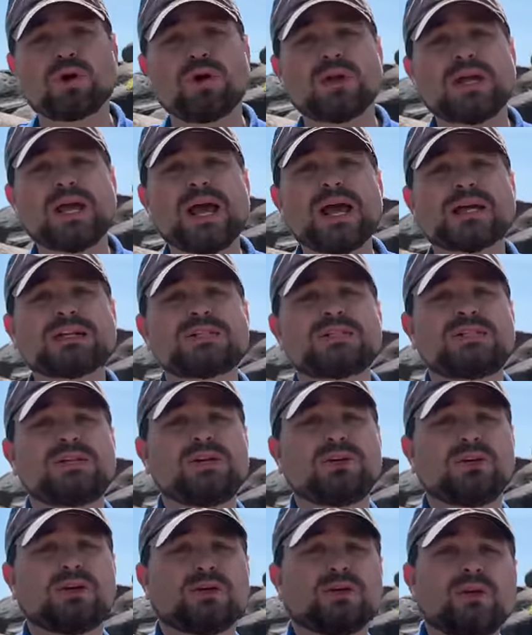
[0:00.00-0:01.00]
on
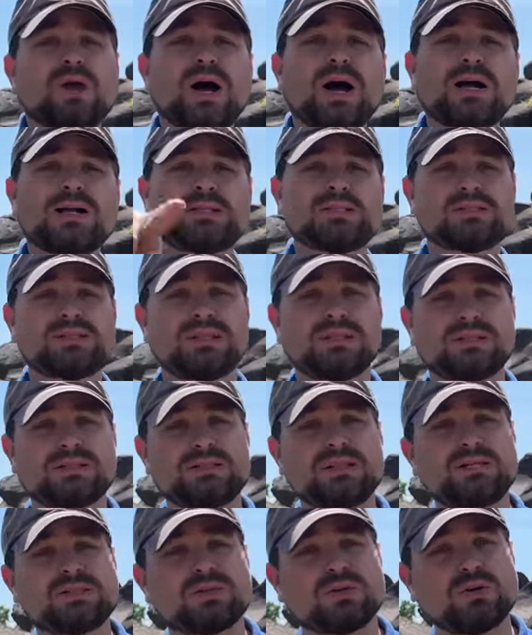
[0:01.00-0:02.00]
exterior lines, and it
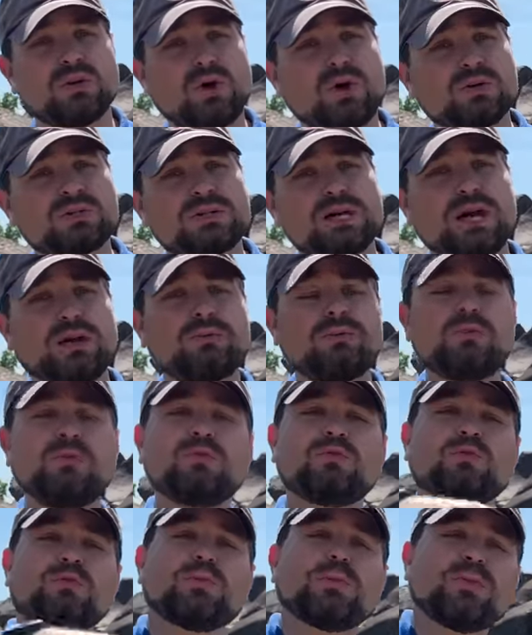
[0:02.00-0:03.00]
takes a long time to
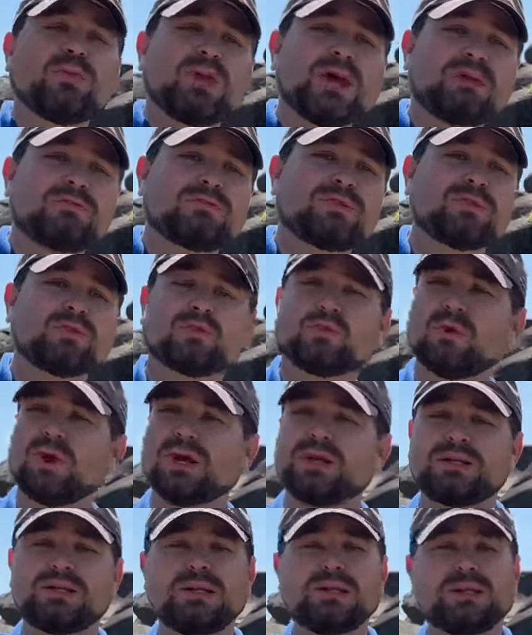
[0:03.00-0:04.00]
move from the left to the
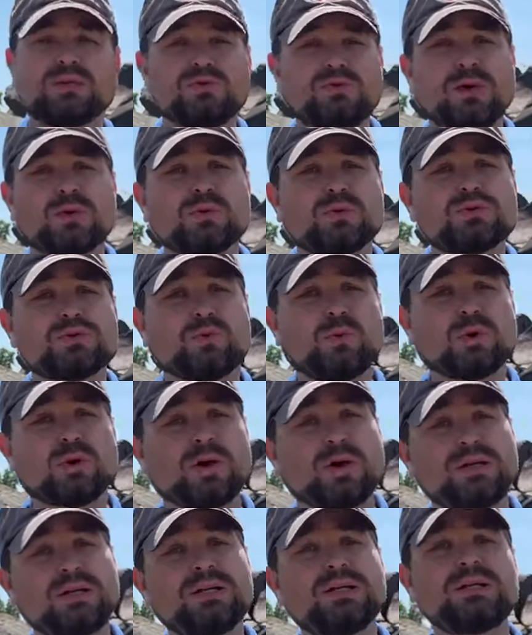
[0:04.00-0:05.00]
right. And the Federals work
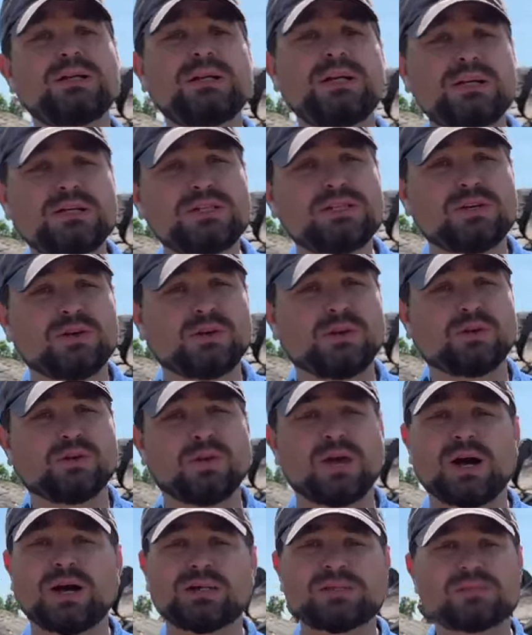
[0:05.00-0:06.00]
on interior
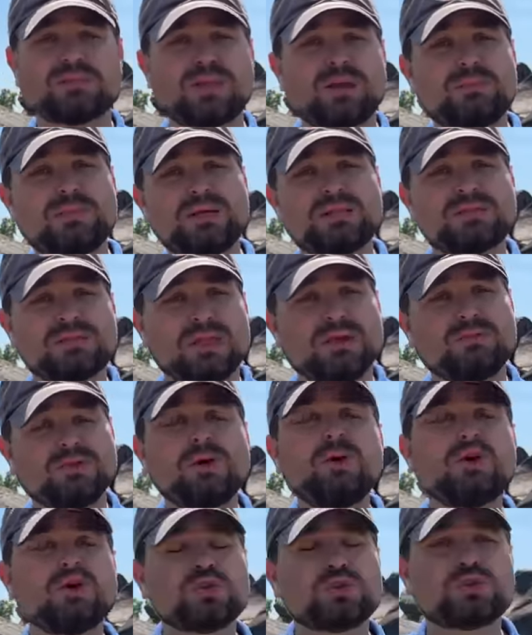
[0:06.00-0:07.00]
lines. So that means they have a
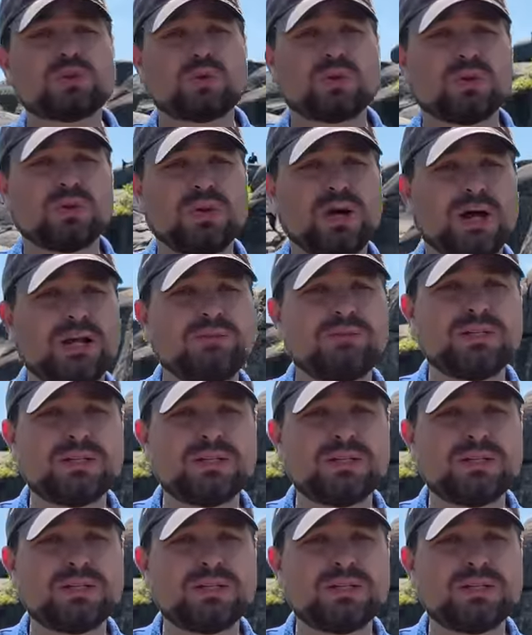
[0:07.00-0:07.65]
shorter line of